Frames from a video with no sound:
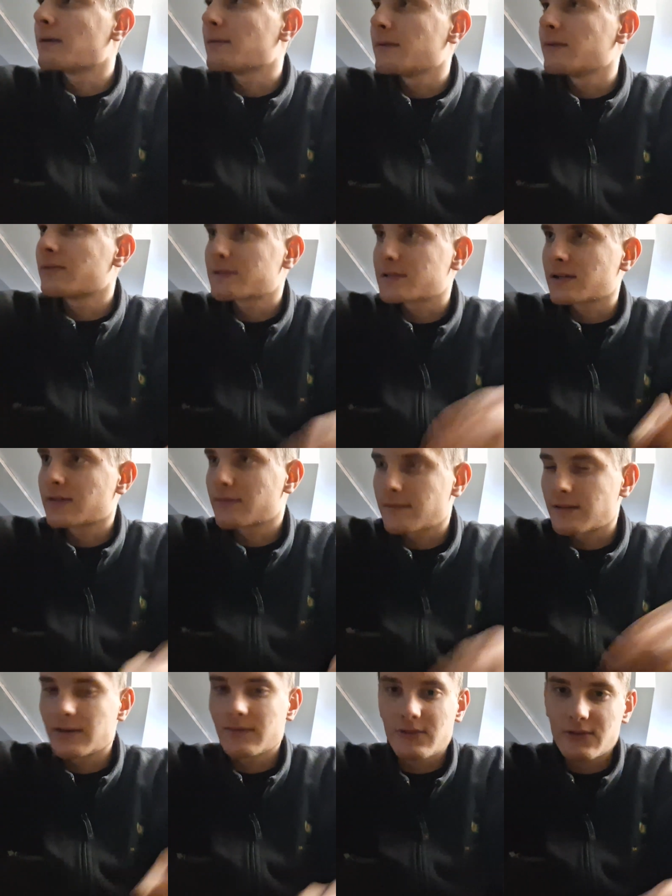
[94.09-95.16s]
maybe once I
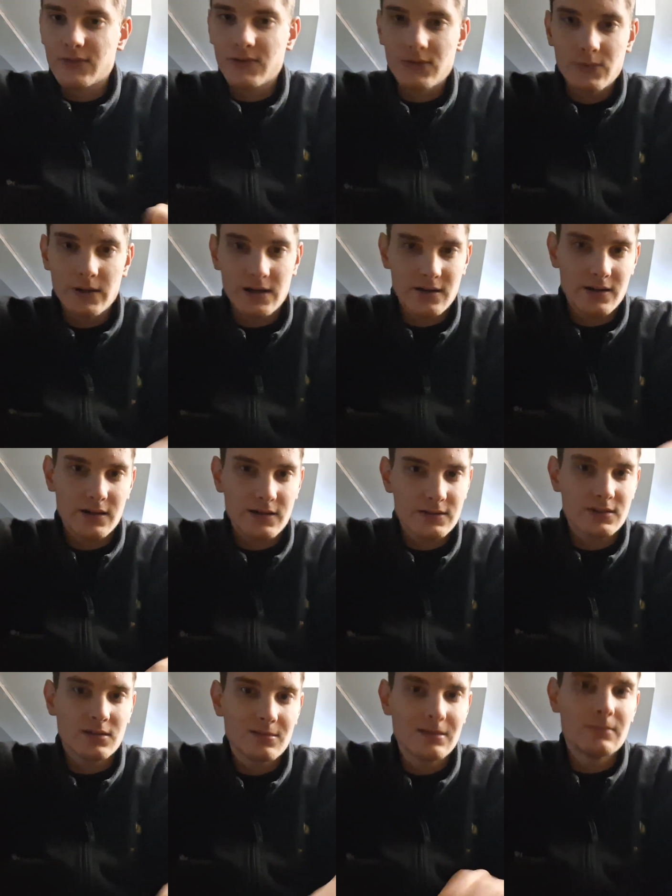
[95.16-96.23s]
give it a few wearings,
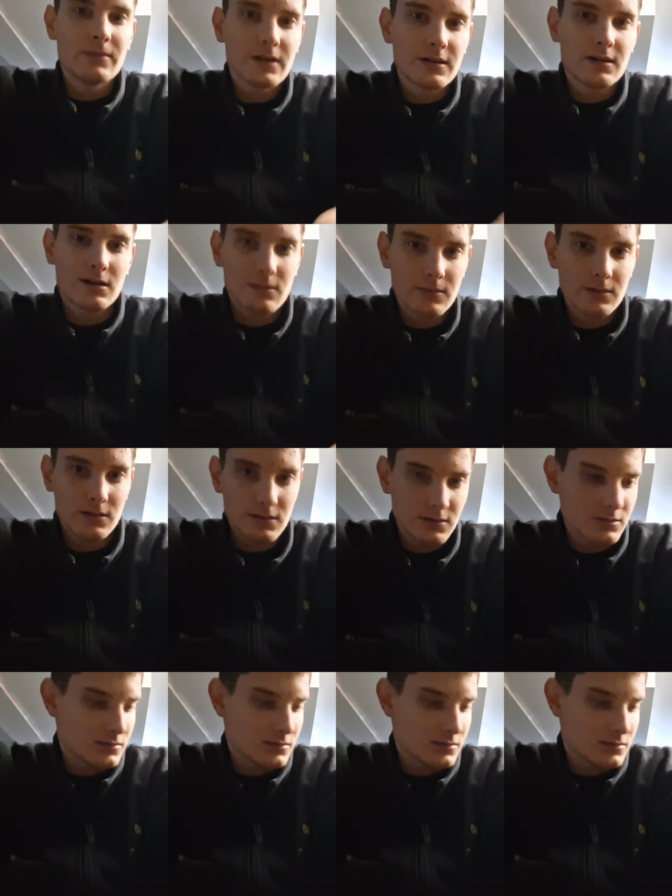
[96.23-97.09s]
it'll be better, but...